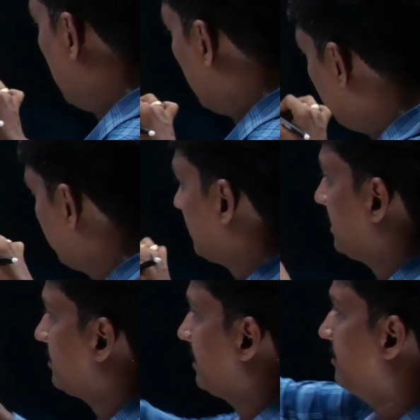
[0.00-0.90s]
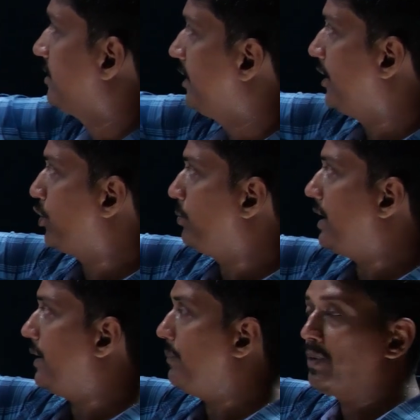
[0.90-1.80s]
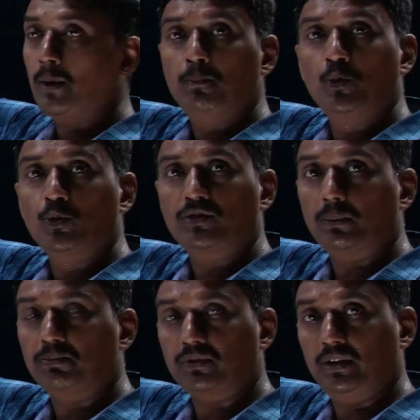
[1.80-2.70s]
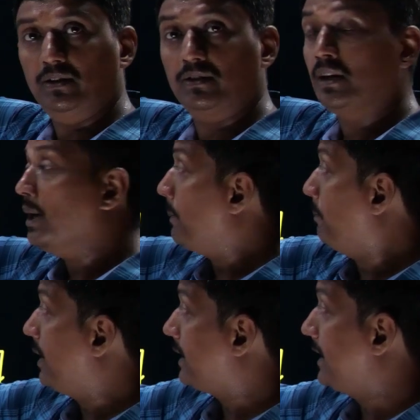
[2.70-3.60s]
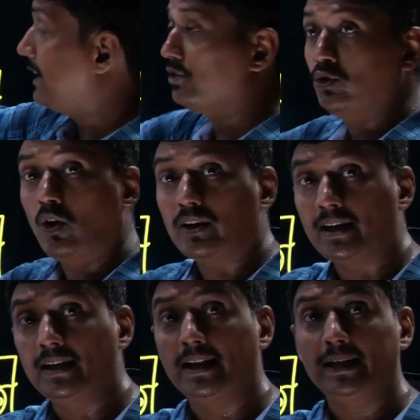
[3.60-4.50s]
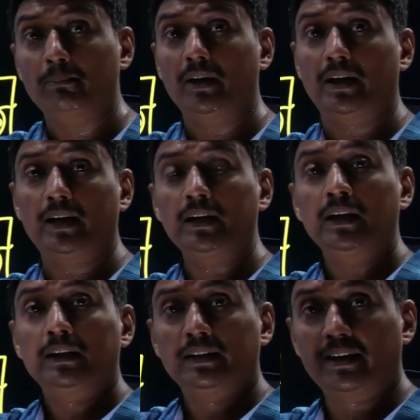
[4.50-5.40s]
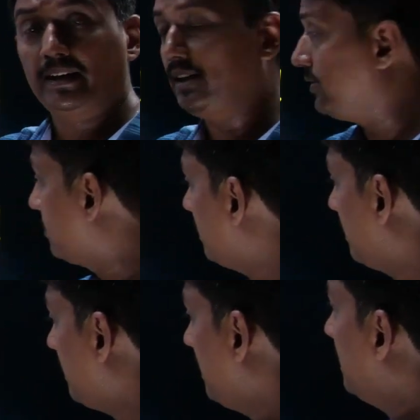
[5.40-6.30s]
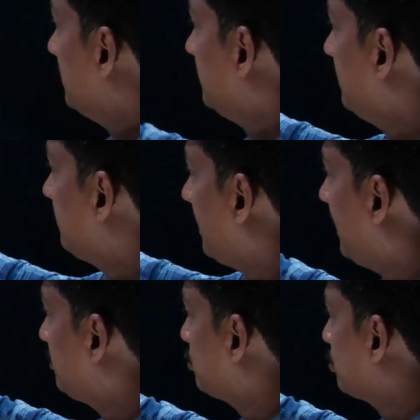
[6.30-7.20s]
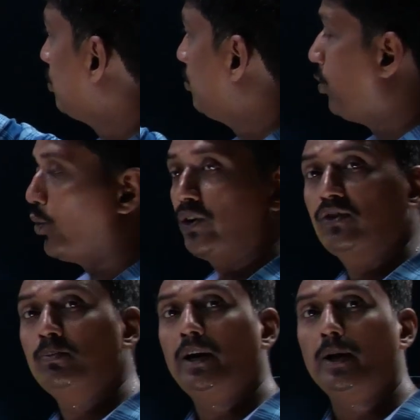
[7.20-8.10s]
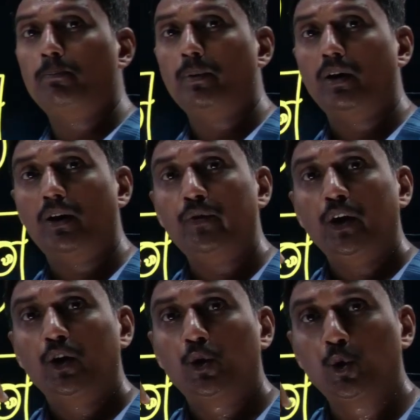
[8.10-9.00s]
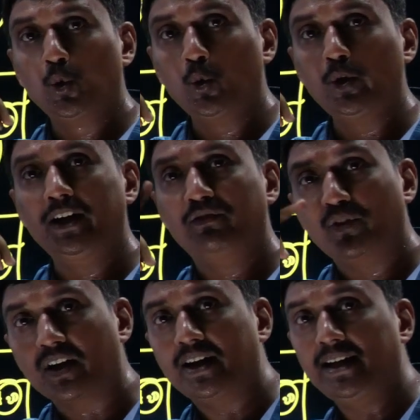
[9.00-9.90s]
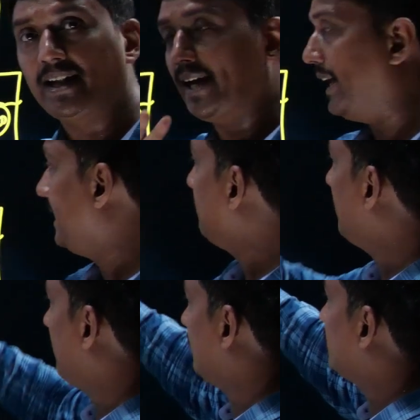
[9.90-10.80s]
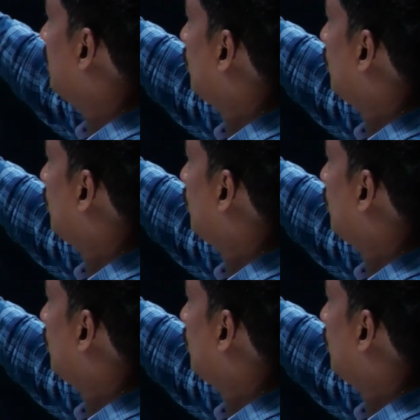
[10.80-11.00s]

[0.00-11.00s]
Hence, it is considered to be a pure substance. But it is not an element. The reason this H2O is made up of two different elements.